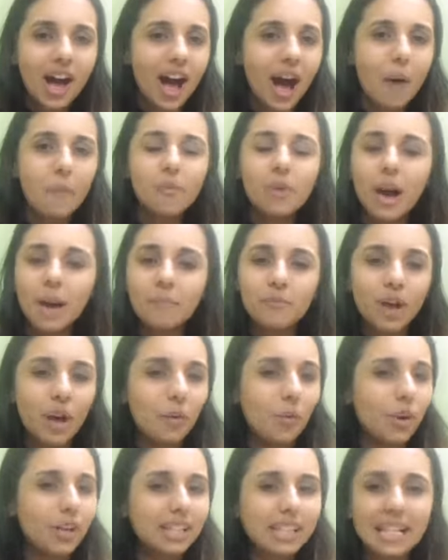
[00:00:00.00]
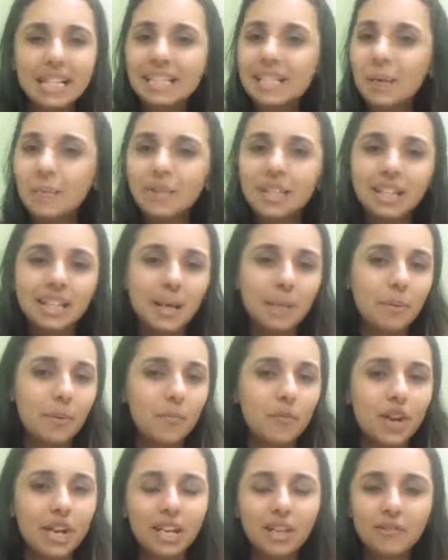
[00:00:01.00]
I'm, I'm, I won't raise up the game.
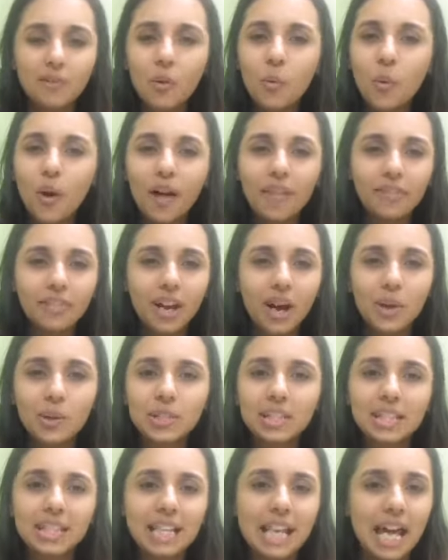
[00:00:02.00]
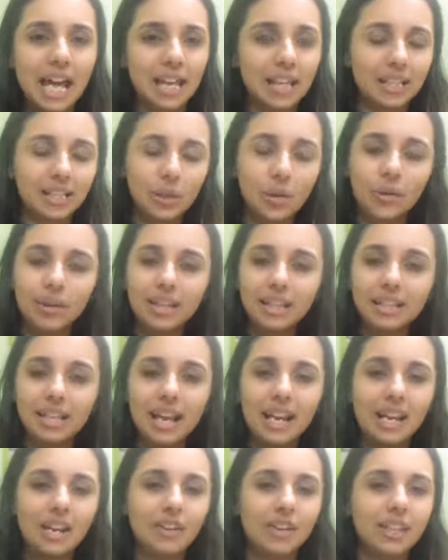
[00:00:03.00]
I'm waiting for 1,000 likes. Only
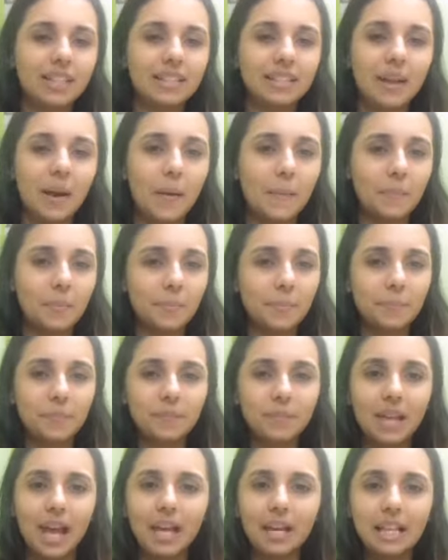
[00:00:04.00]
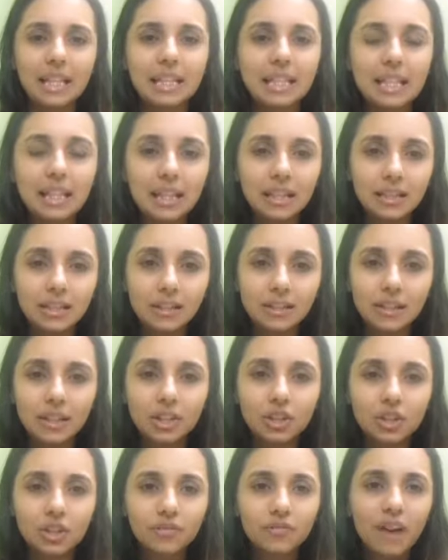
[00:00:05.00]
then I raise it up. I can see it.
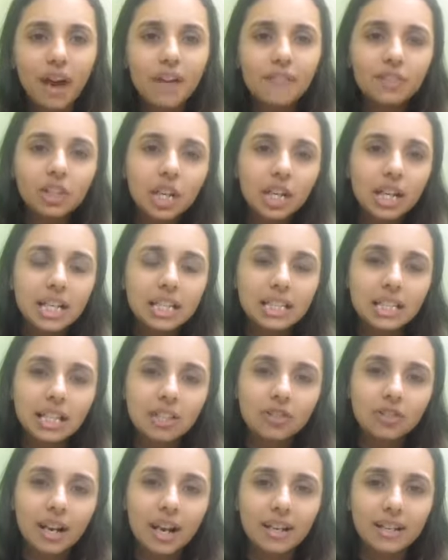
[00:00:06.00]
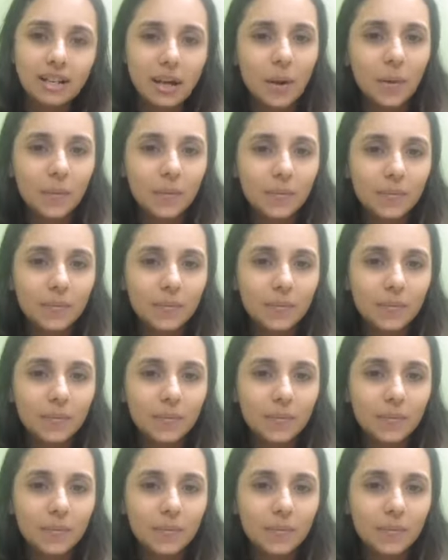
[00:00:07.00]
It's just 536 right now.